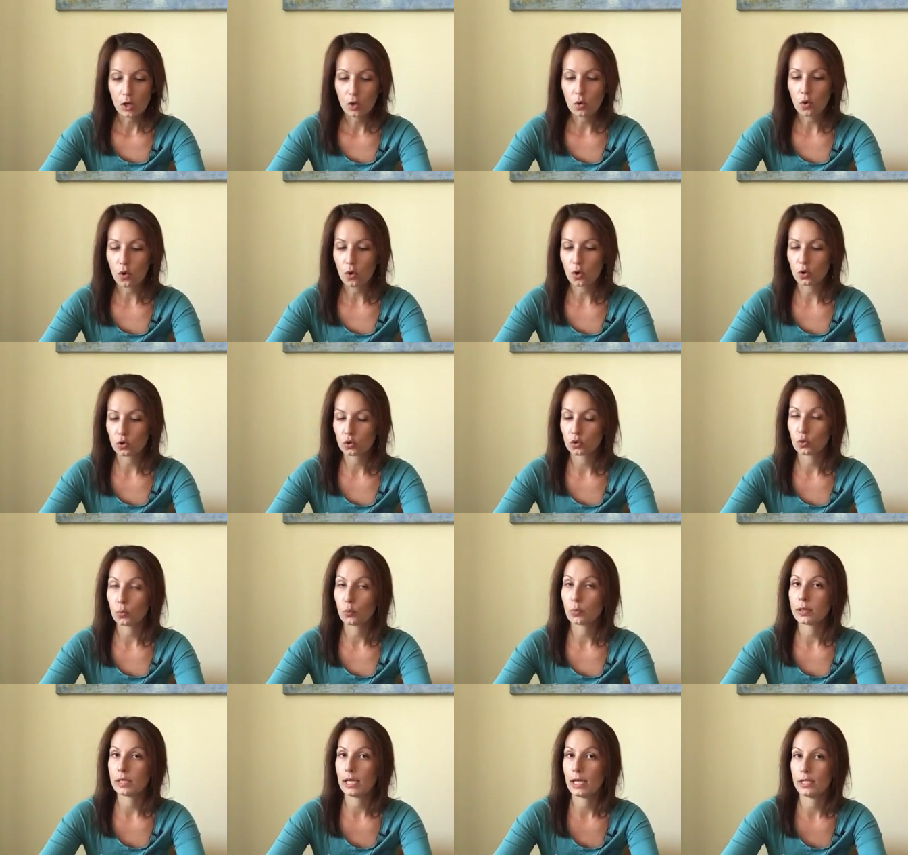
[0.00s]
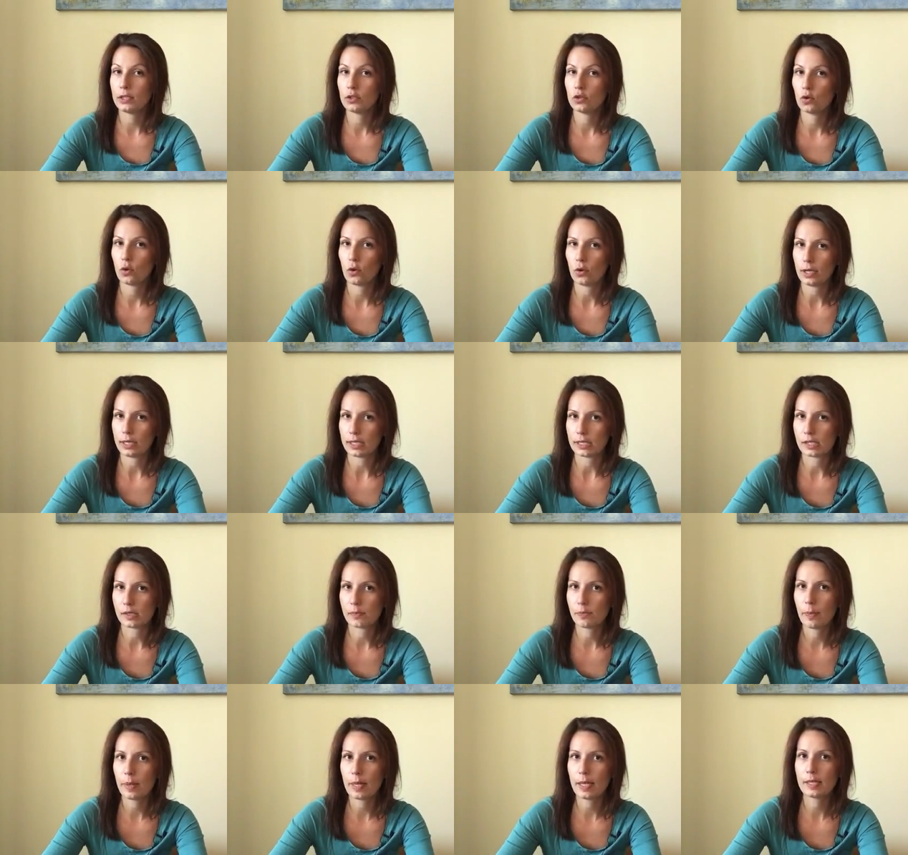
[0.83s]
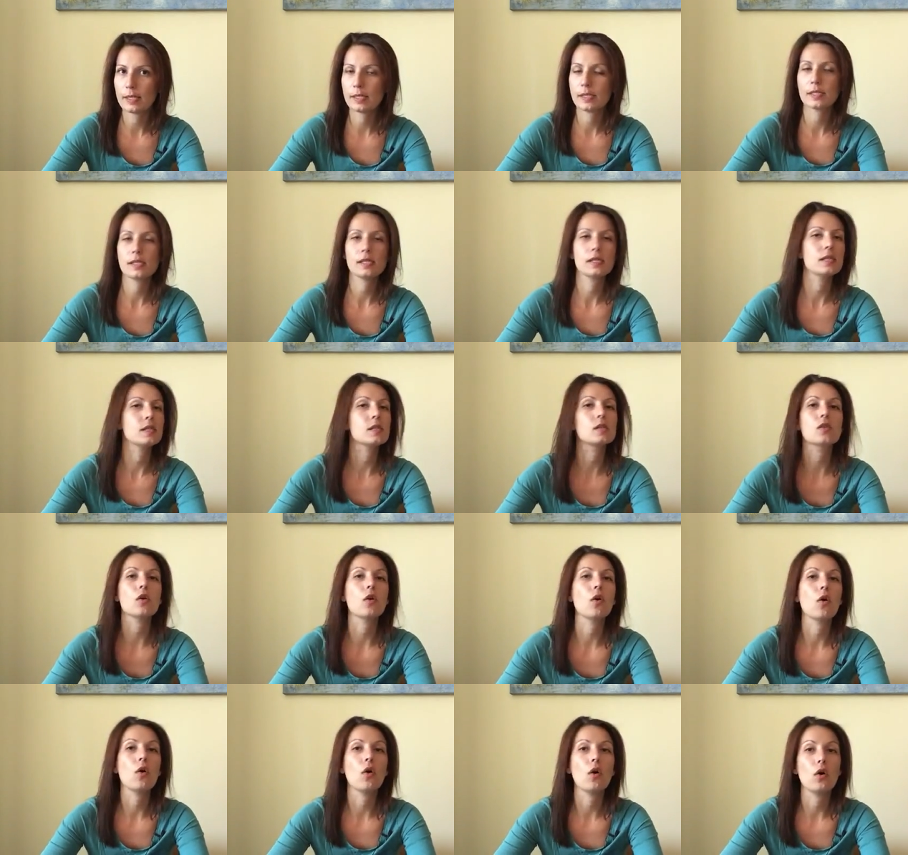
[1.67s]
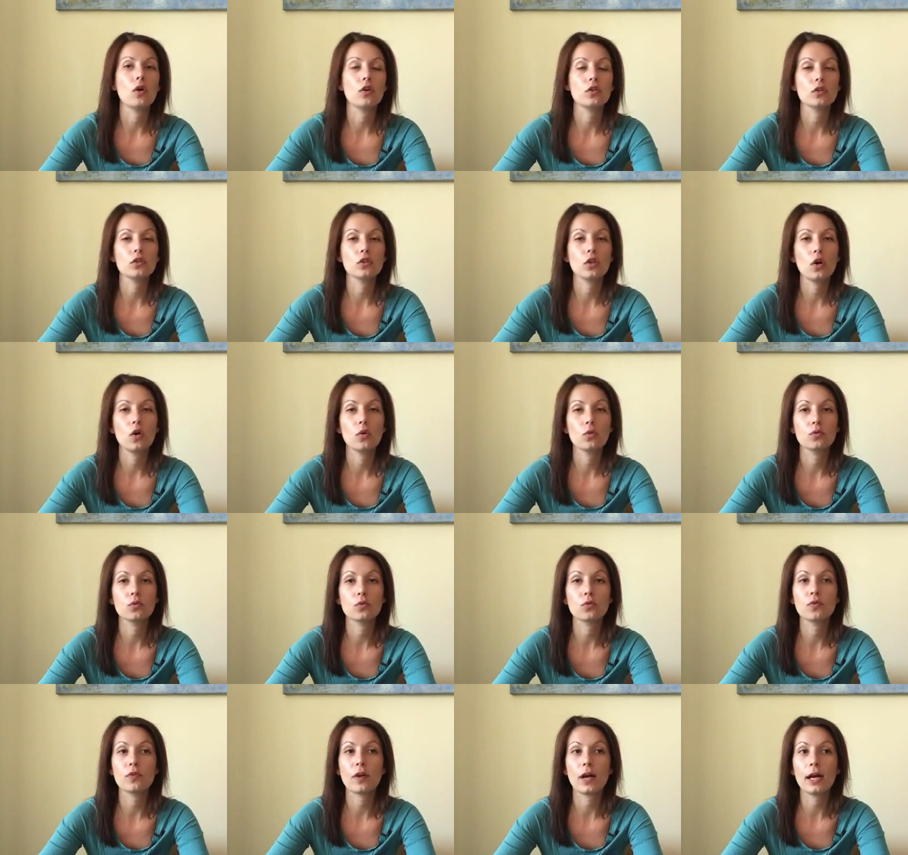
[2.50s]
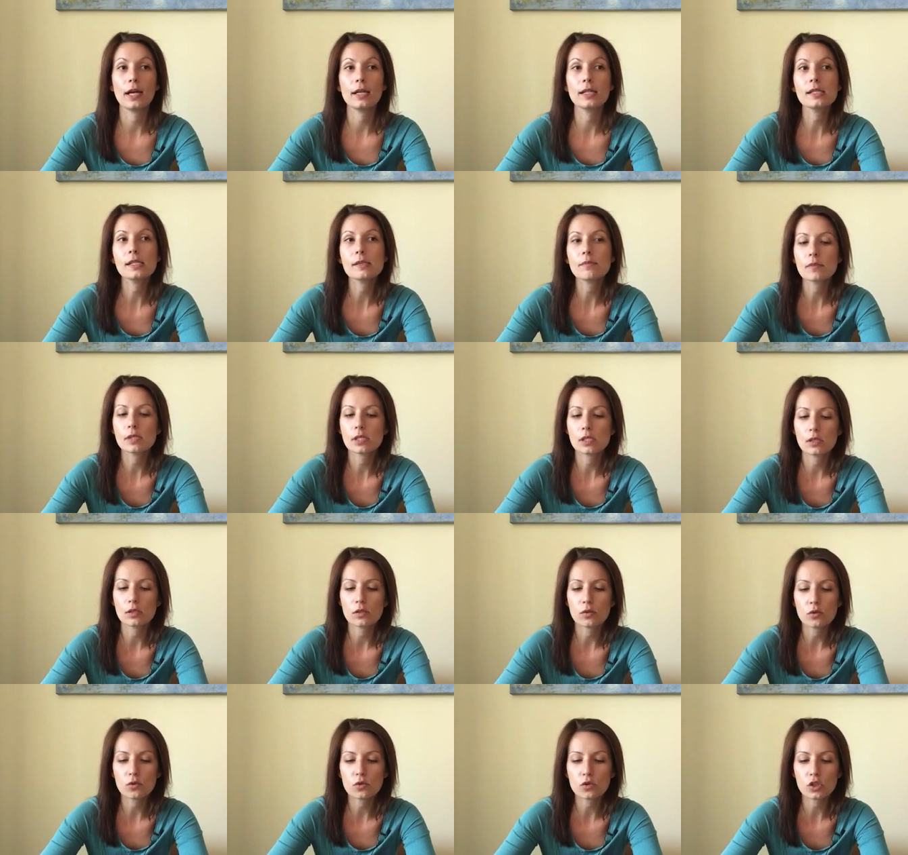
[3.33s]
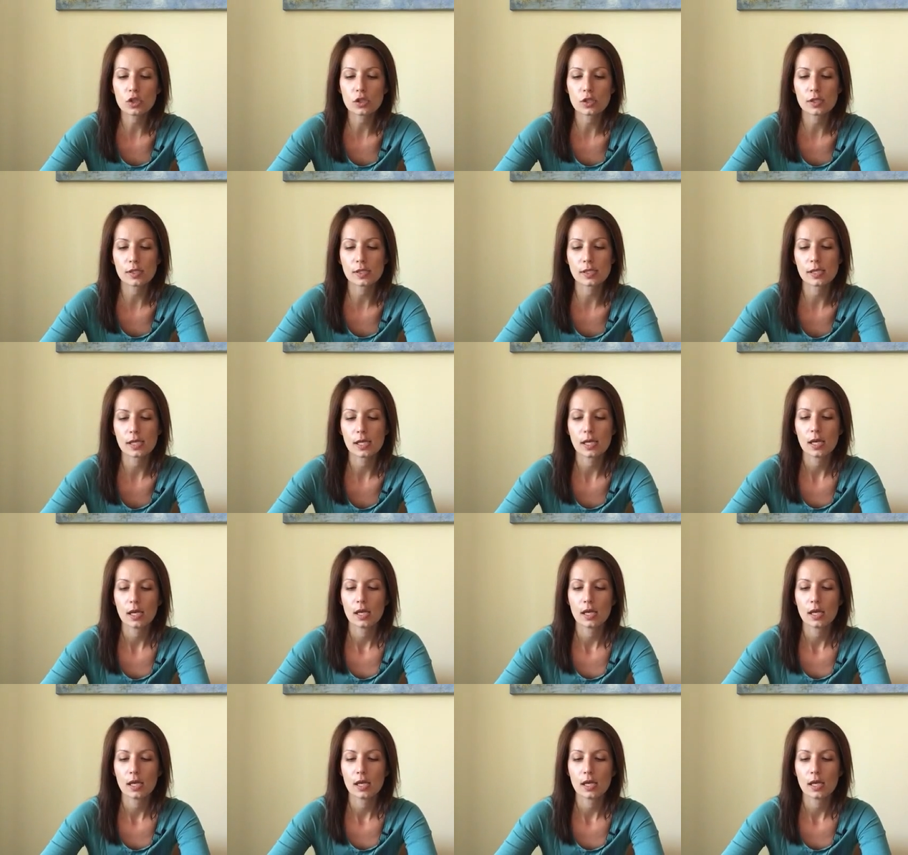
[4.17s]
or to plan your expenses, or, you know, to find some solutions